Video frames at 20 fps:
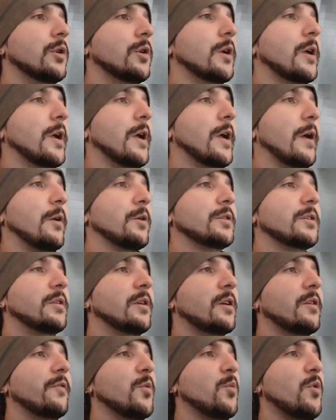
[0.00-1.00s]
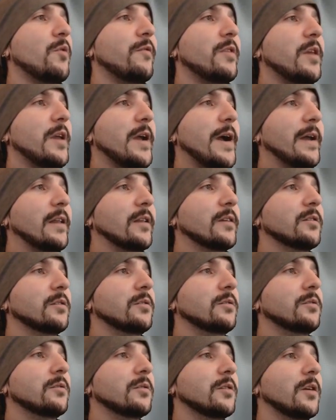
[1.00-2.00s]
I always think of the movie The Island
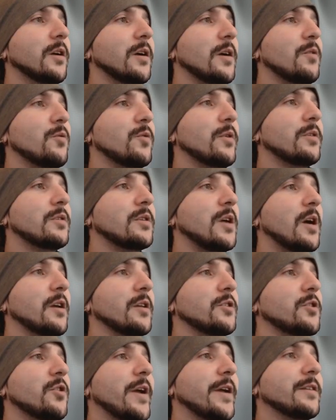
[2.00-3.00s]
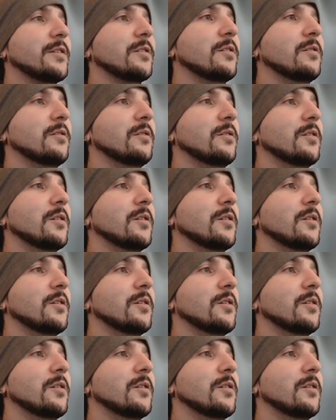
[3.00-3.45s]
with Scarlett Johansson.